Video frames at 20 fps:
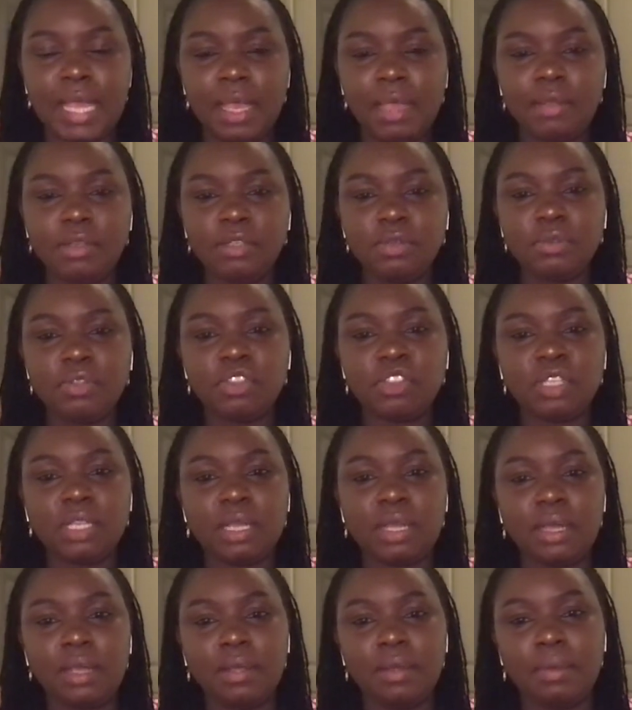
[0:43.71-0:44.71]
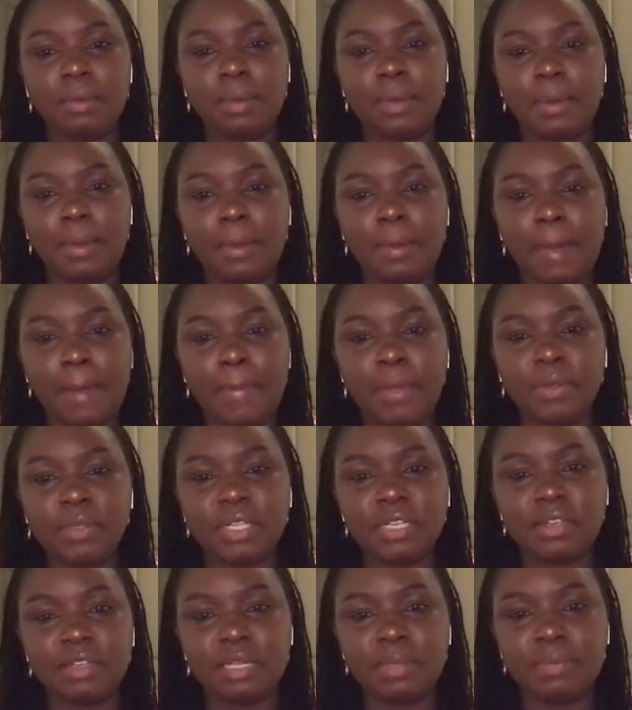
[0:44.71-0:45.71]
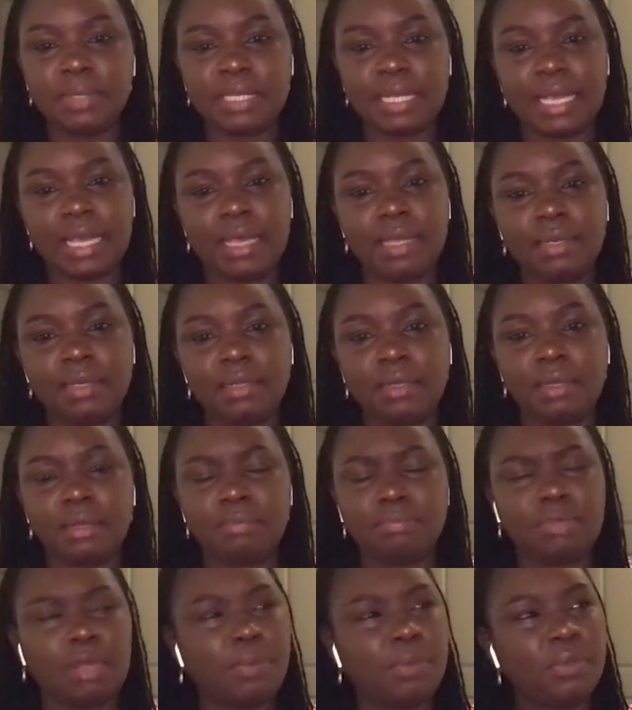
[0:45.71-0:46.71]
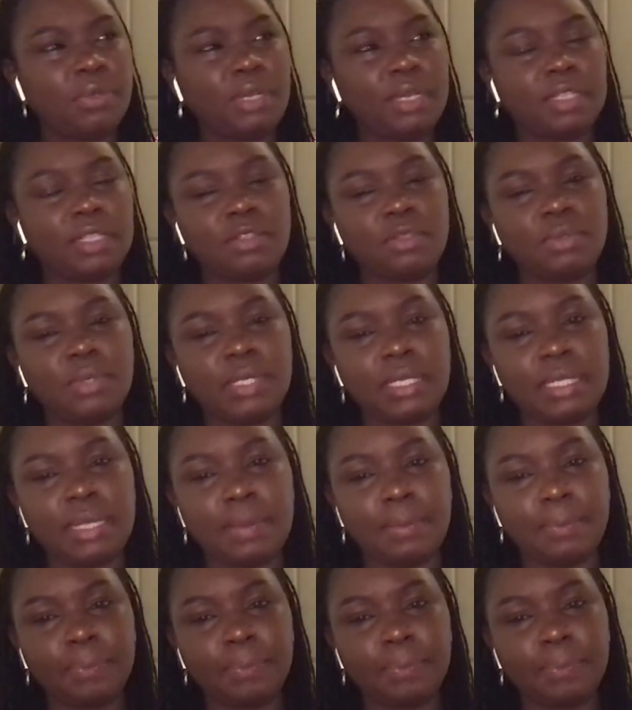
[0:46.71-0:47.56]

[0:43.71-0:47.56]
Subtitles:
I wanted to share about a dream that I had about last week.